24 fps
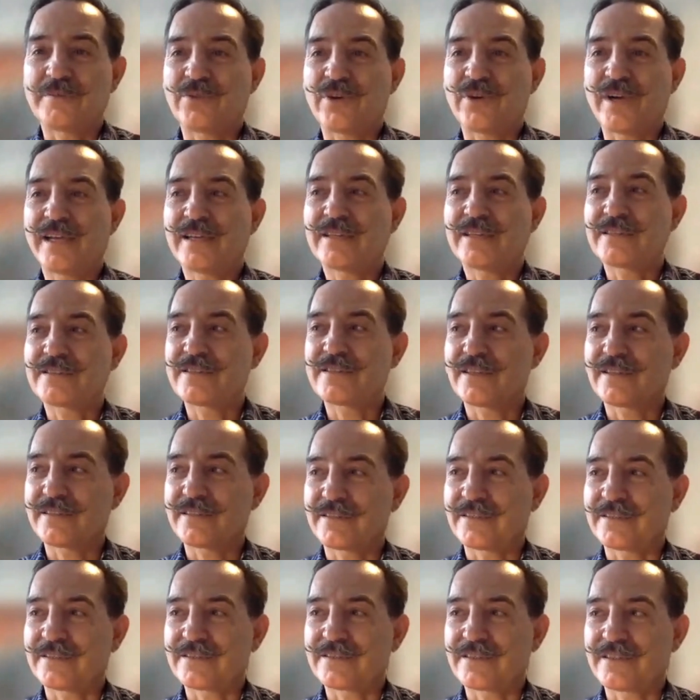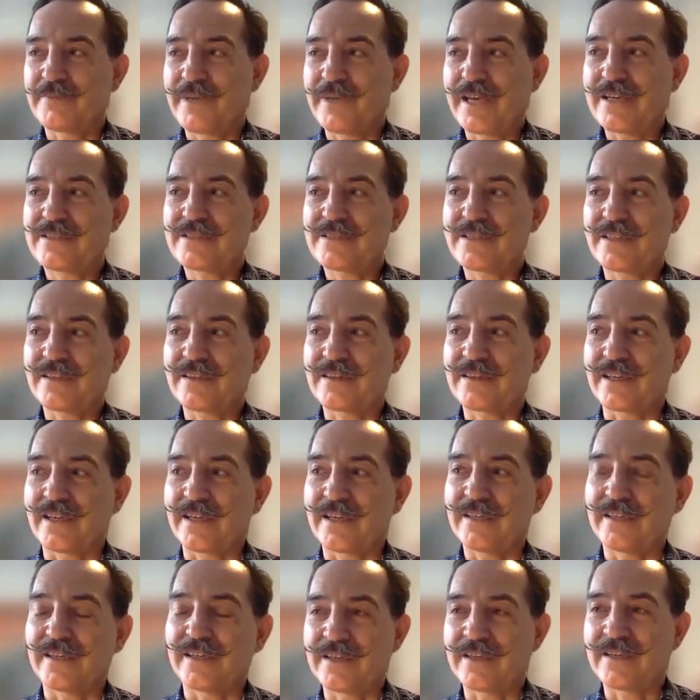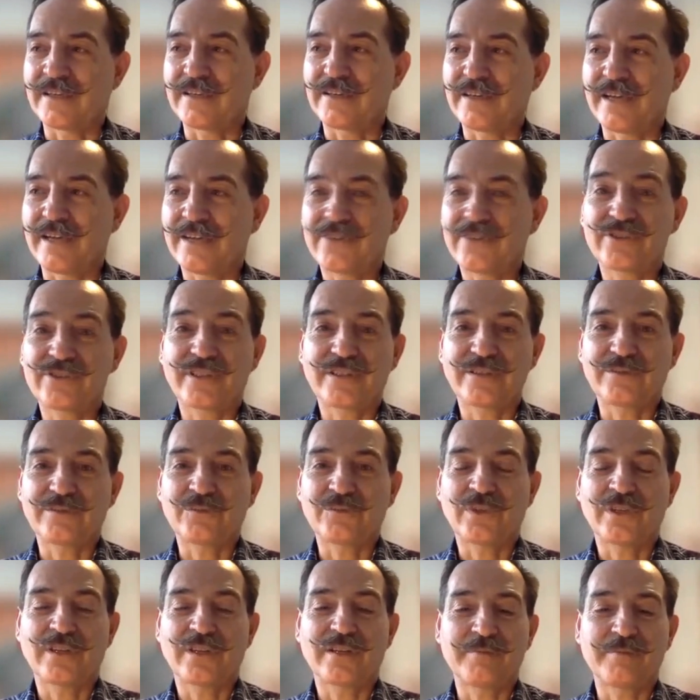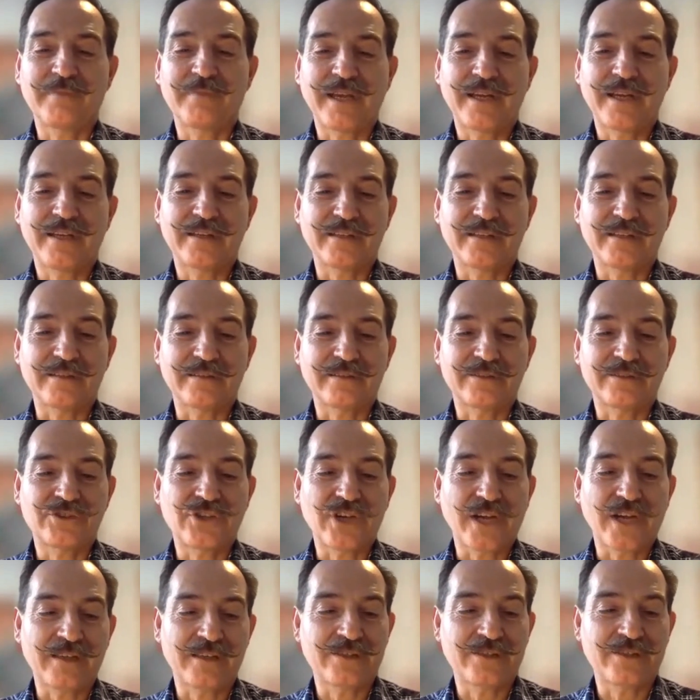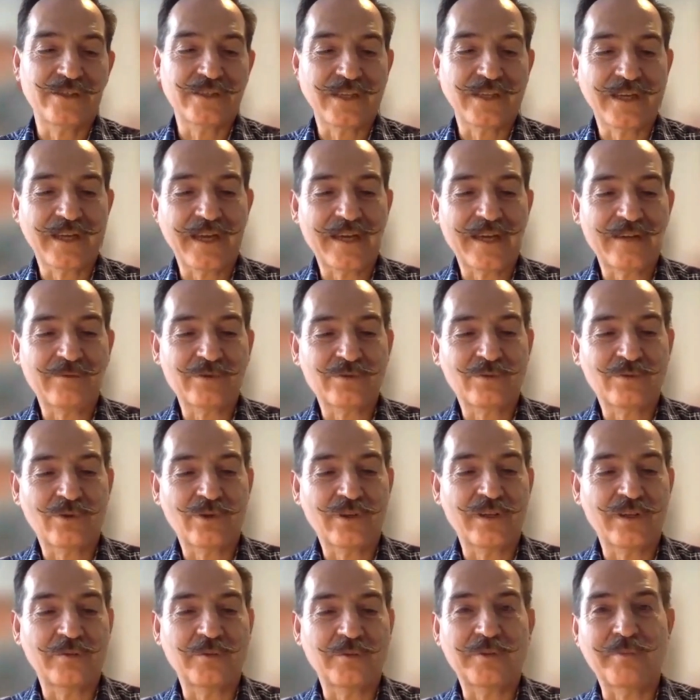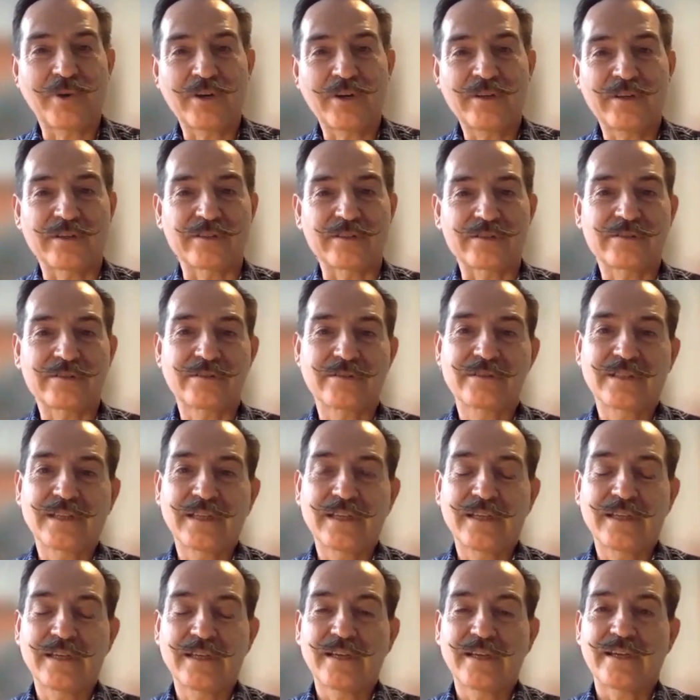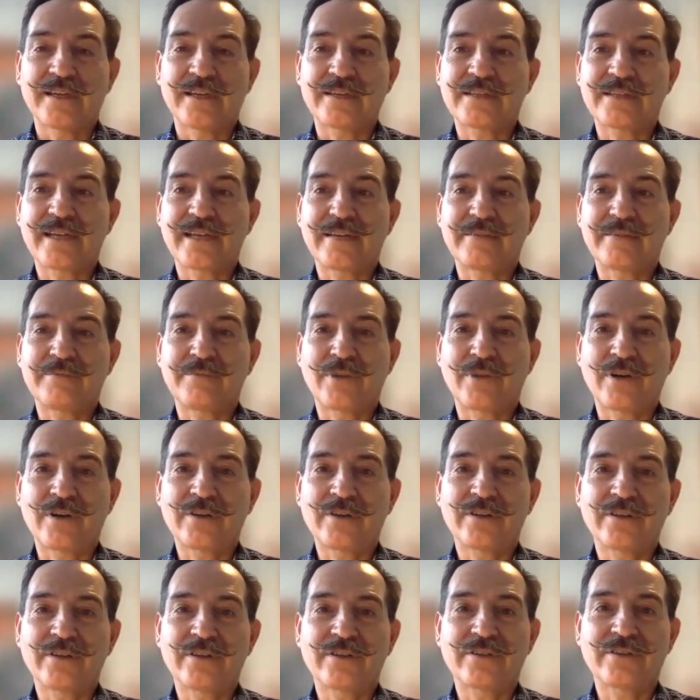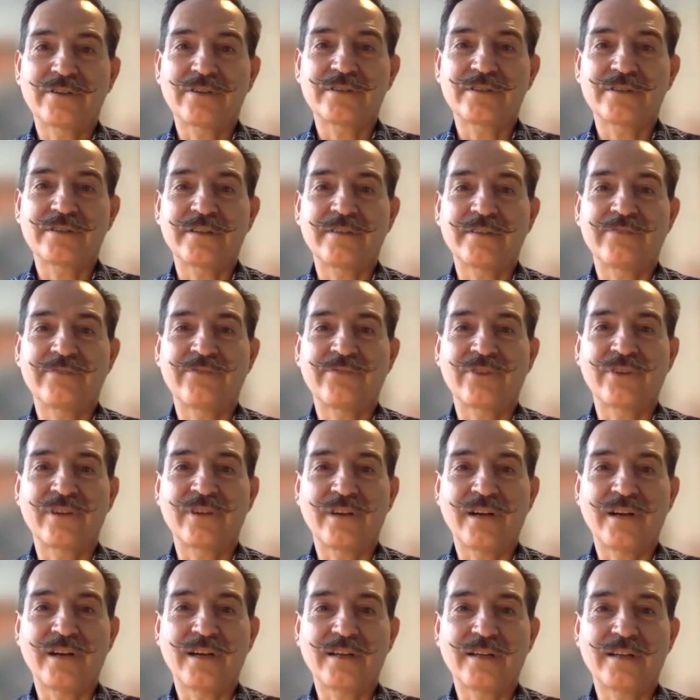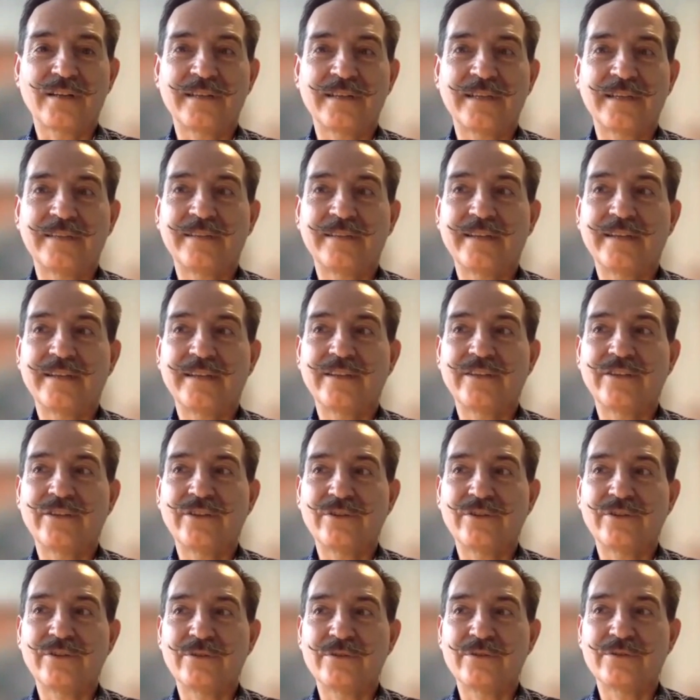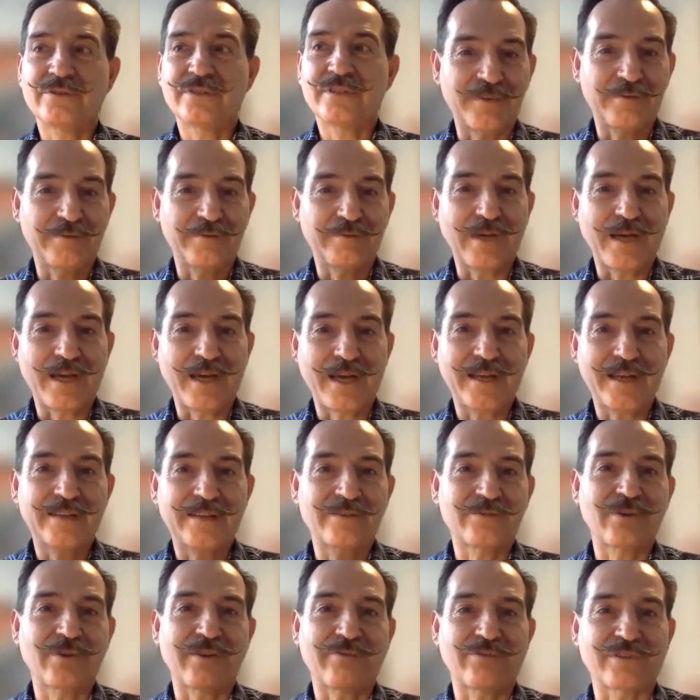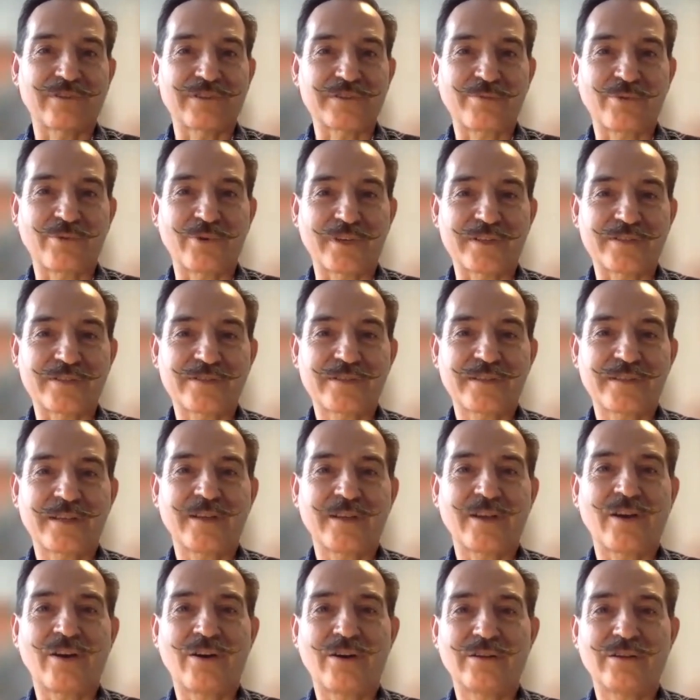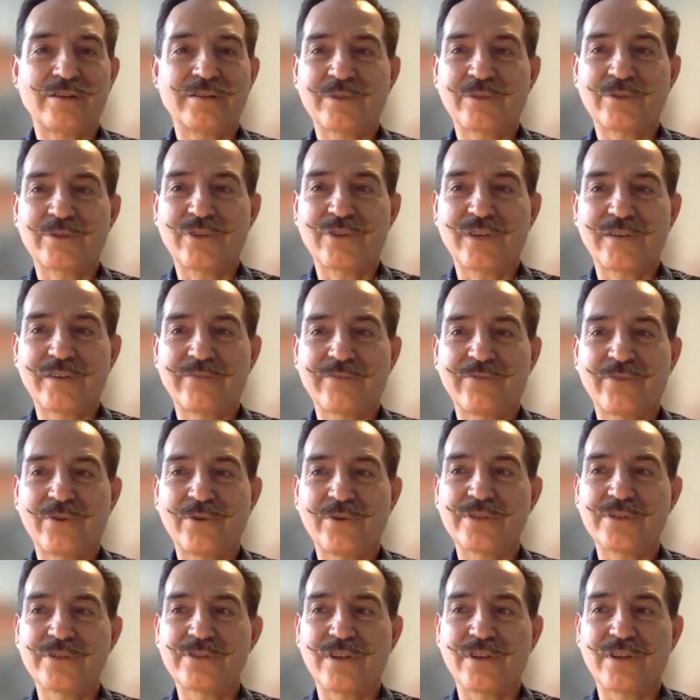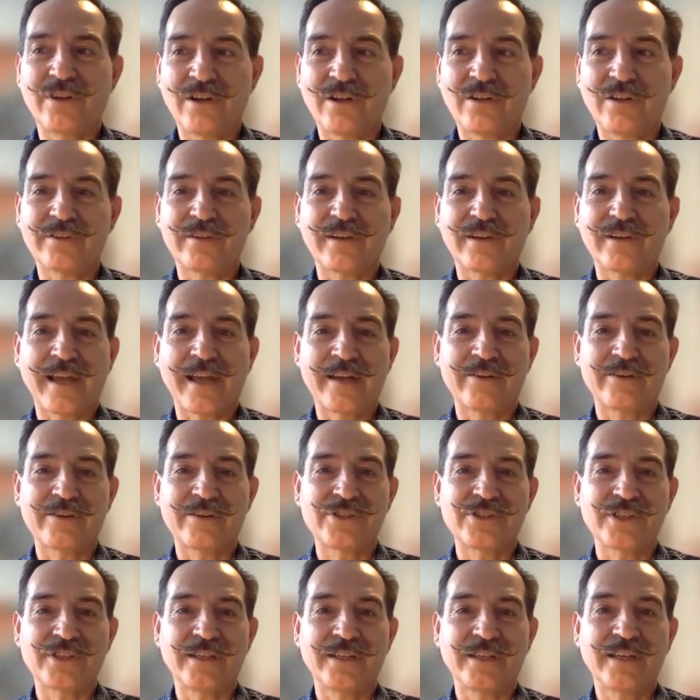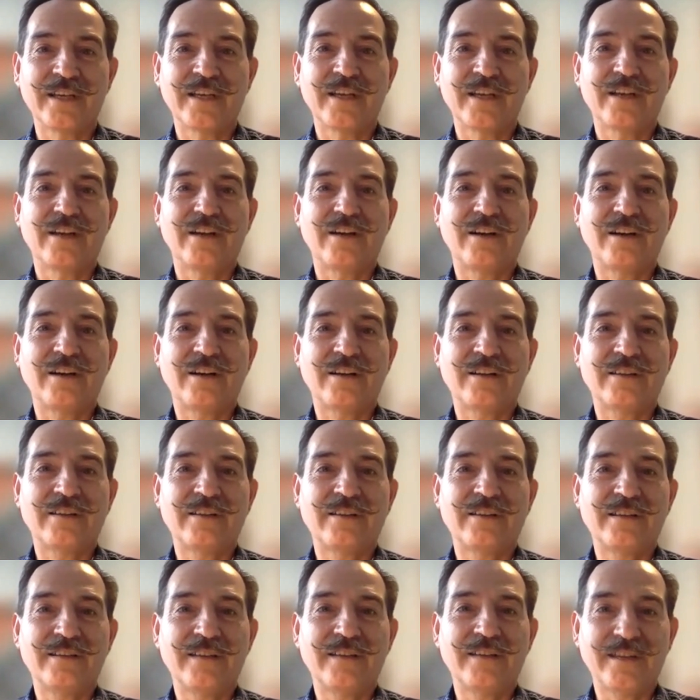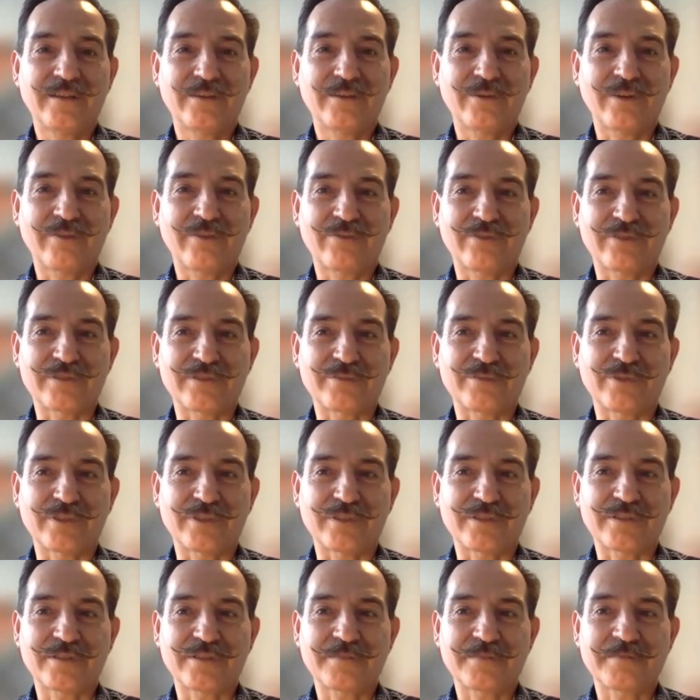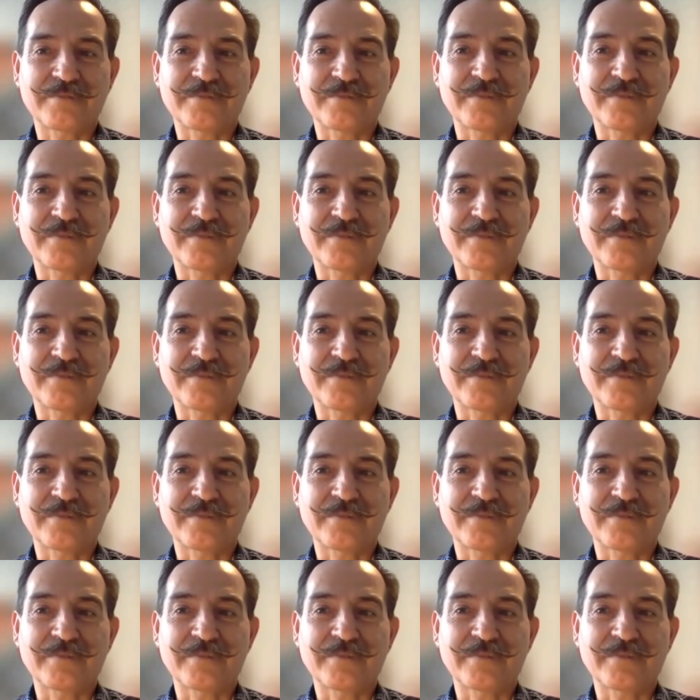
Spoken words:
Brand it's an amazing thing. And actually, one of the main challenges I had was working with marketers is that marketers forgot they didn't use the mind reference points. They were trying to focus all their energy on the data reference points.